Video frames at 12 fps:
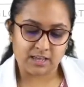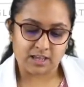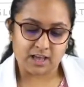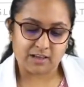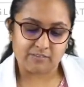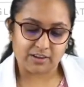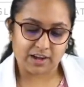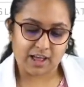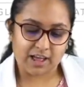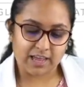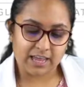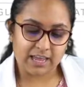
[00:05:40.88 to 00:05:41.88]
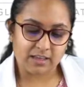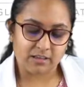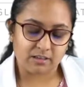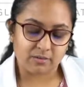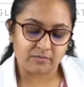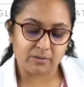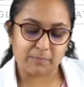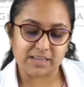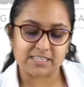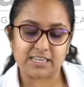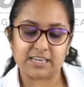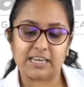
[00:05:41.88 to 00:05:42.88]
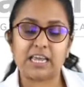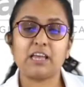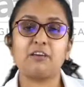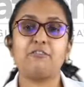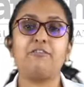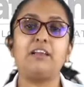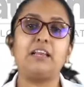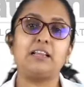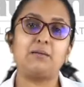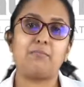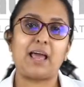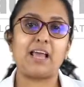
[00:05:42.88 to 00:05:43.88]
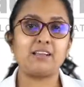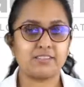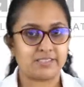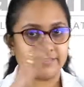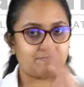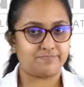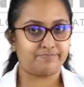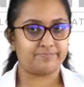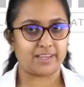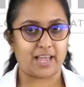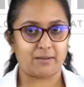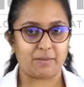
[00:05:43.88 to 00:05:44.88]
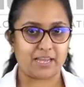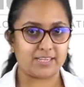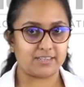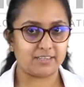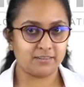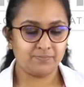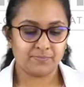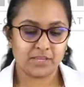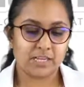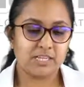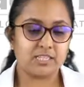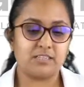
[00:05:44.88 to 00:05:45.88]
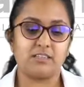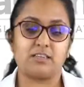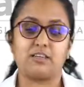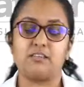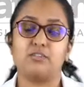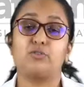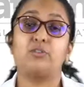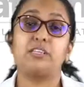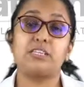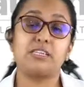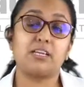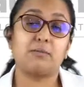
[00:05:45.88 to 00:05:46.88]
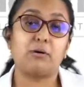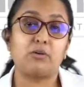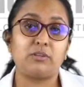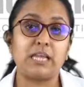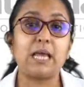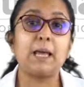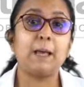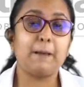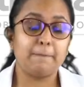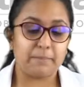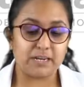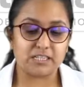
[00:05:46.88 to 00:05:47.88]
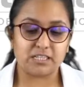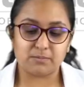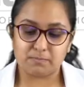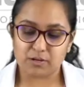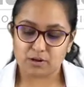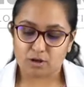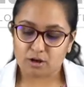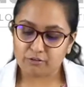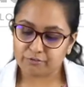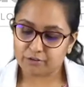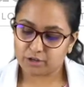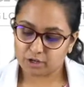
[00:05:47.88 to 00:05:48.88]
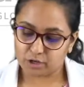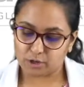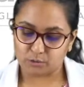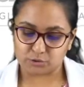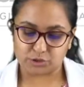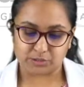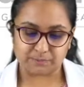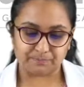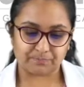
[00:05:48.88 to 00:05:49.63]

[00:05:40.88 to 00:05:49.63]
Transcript: Our eye will basically fill in the blanks and make it a circle. So, this is about the principle of closure.